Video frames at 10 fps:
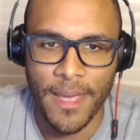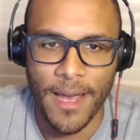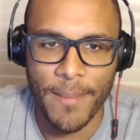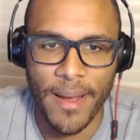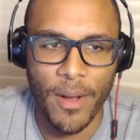
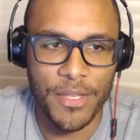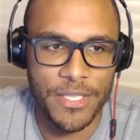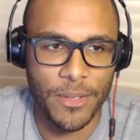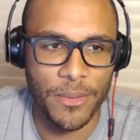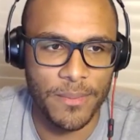Um, I'm
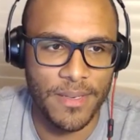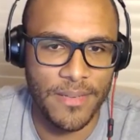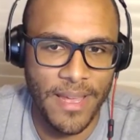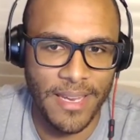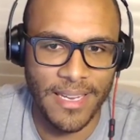also
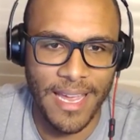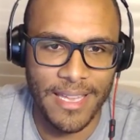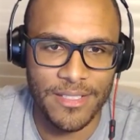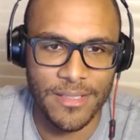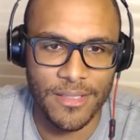defining it
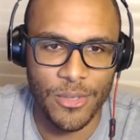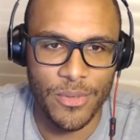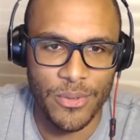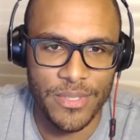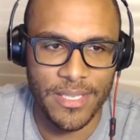as you
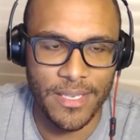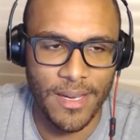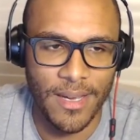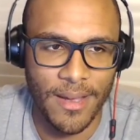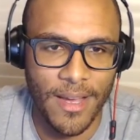
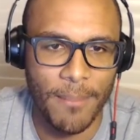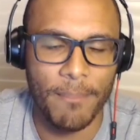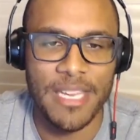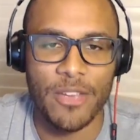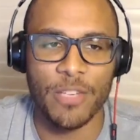using um,
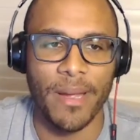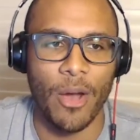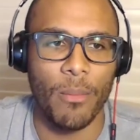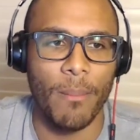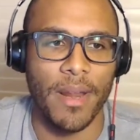me using my
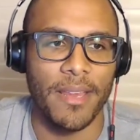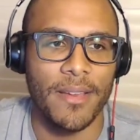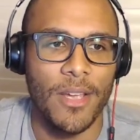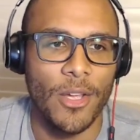own money.